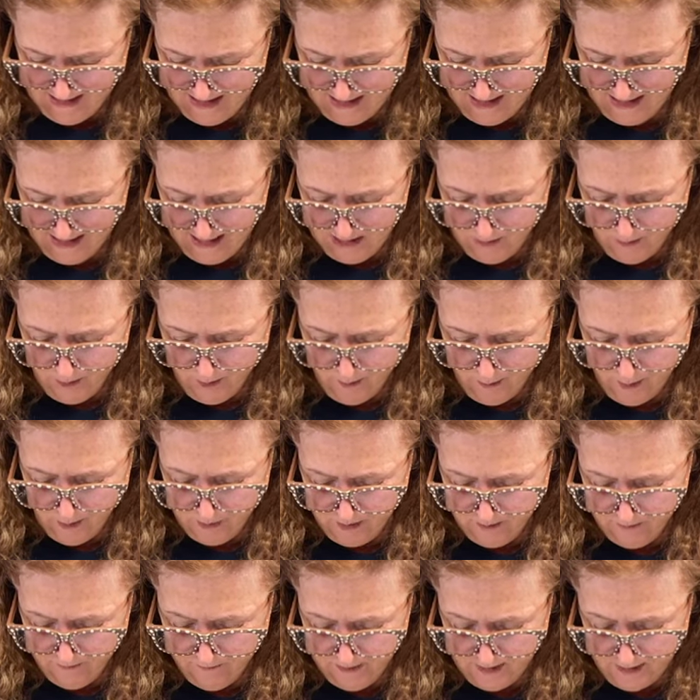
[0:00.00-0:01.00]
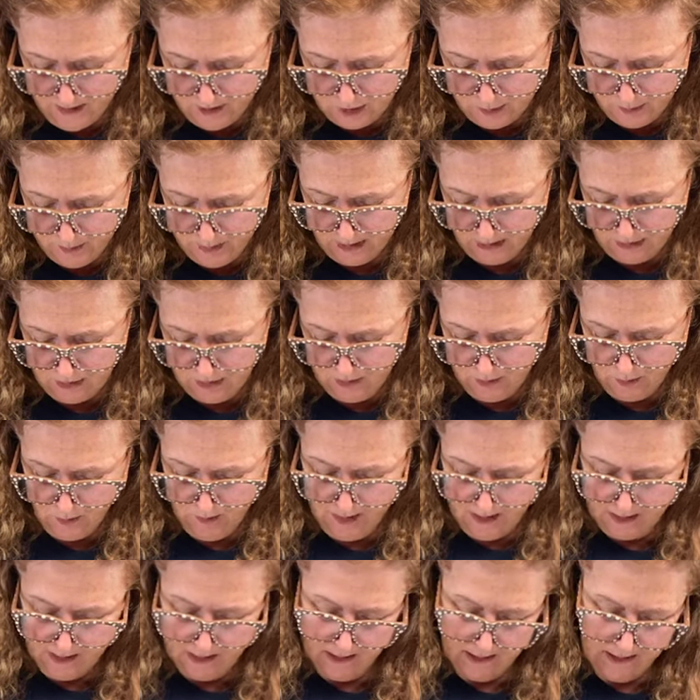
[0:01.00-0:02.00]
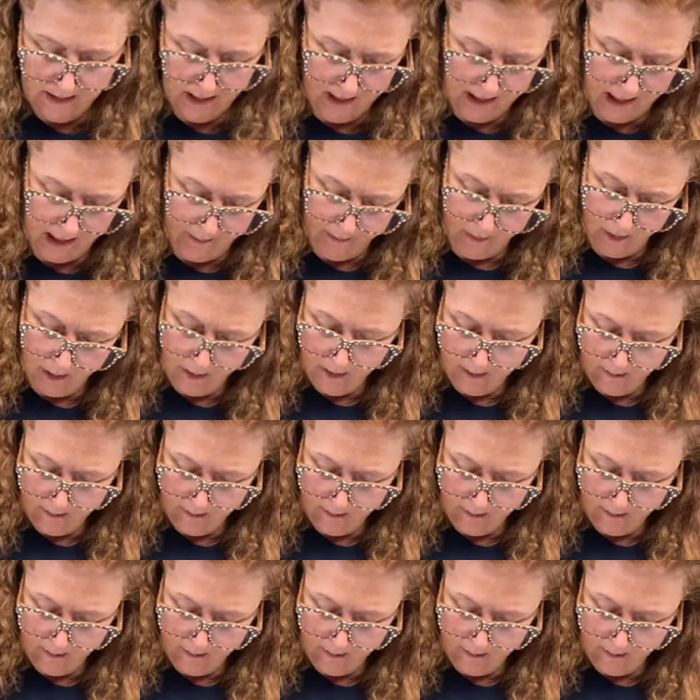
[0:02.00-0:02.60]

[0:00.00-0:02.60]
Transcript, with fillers: And I will put the finished pictures when this is done up